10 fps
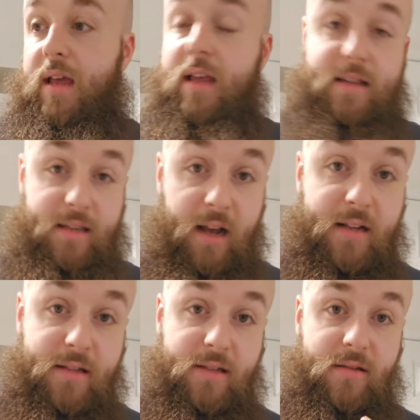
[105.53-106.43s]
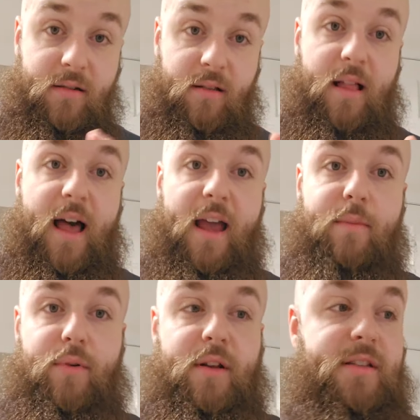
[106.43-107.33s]
It does
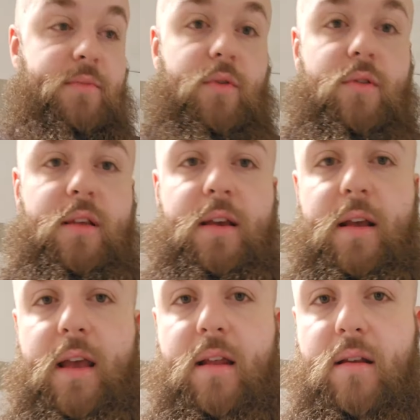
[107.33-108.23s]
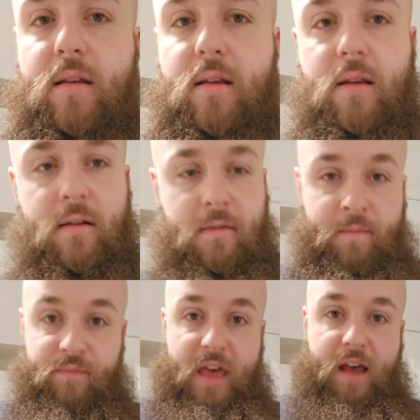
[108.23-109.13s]
glide pretty smoothly, and
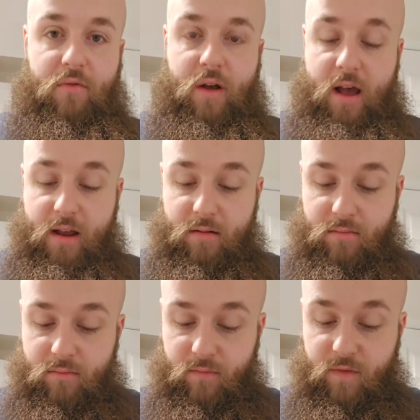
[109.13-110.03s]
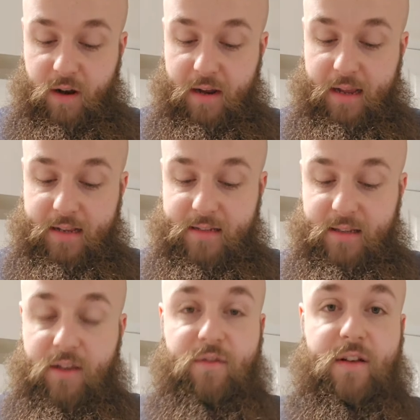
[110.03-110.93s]
that rod very
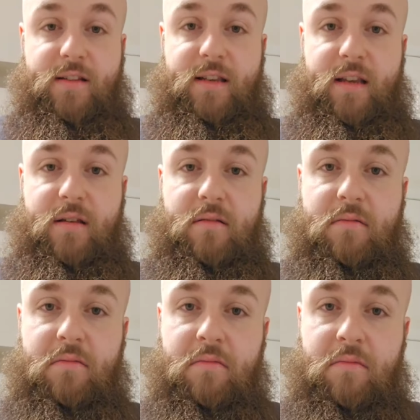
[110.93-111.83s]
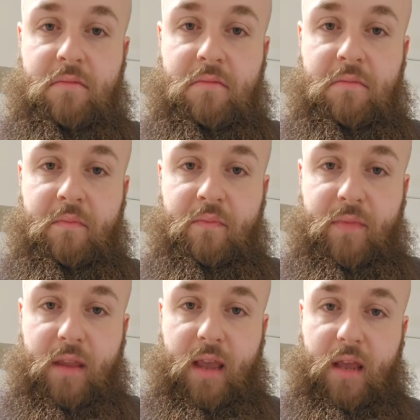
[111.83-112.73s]
easily fits
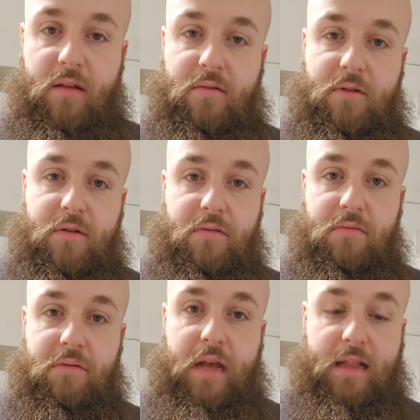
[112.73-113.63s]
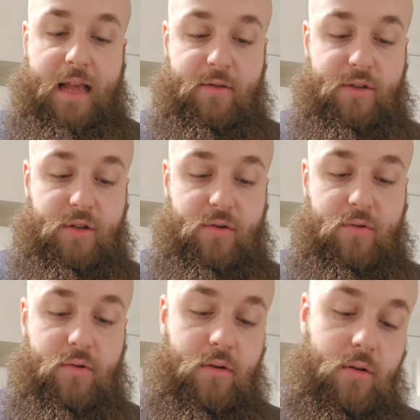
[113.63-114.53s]
in and allows you
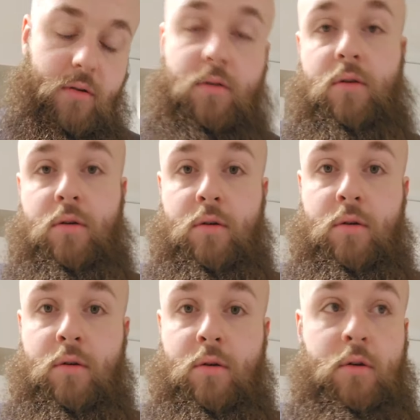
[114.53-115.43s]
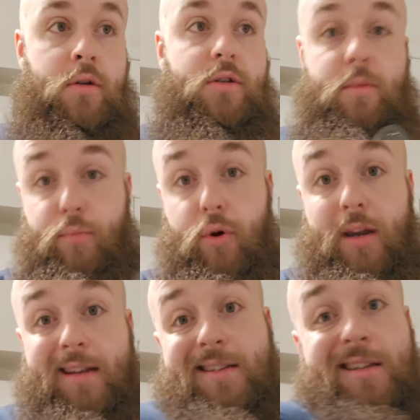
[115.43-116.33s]
to put
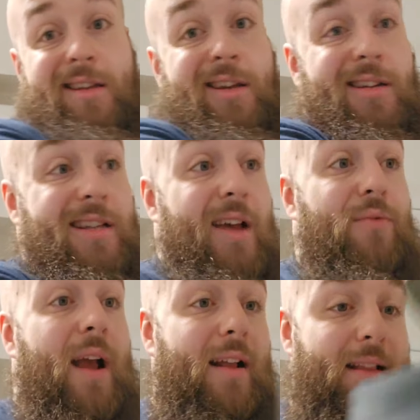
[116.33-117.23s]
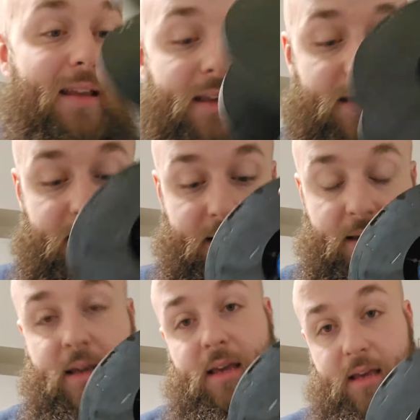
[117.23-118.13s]
it directly
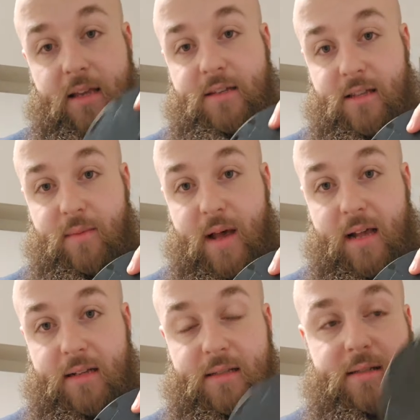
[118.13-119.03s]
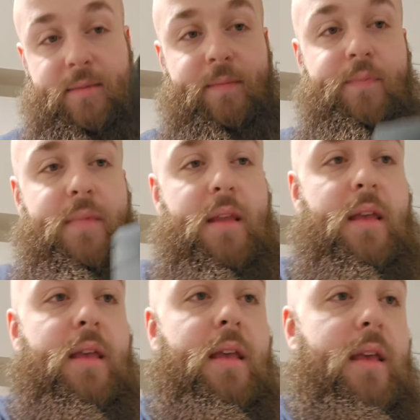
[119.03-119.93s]
into the box.
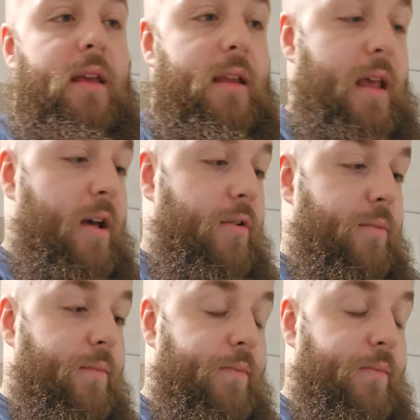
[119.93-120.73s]
Now,